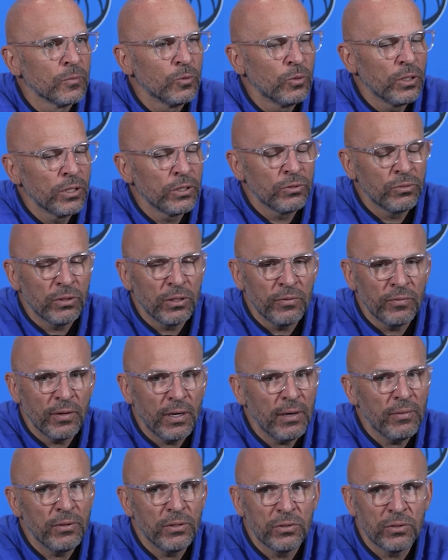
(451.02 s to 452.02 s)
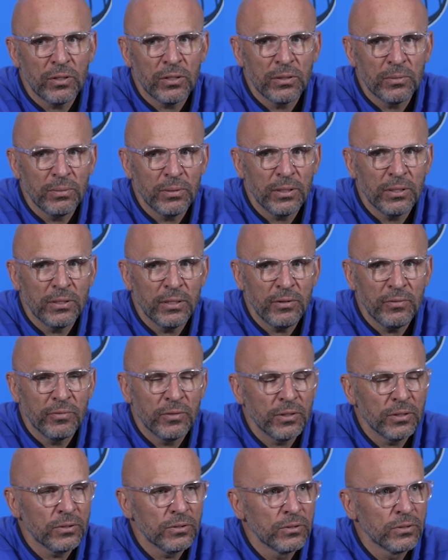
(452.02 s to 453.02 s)
Well, at 25, he's starting to play
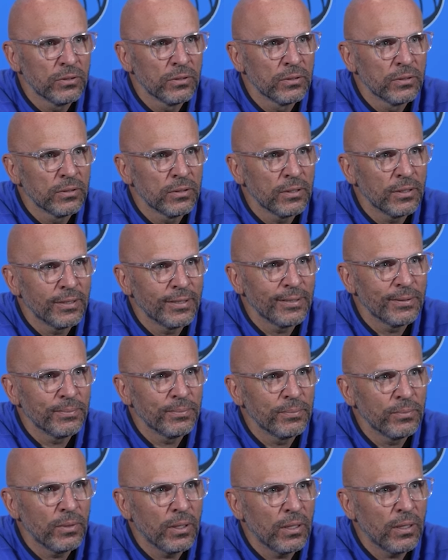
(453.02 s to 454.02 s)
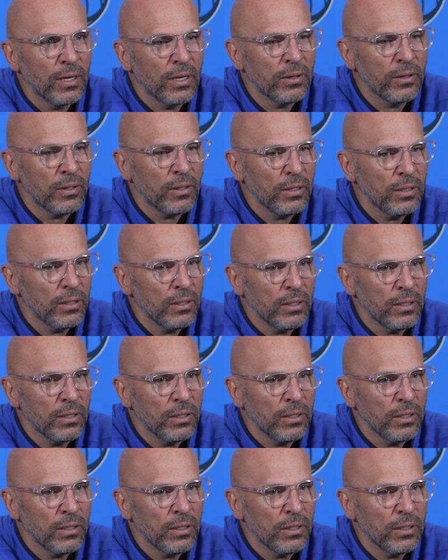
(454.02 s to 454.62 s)
defense. I thought,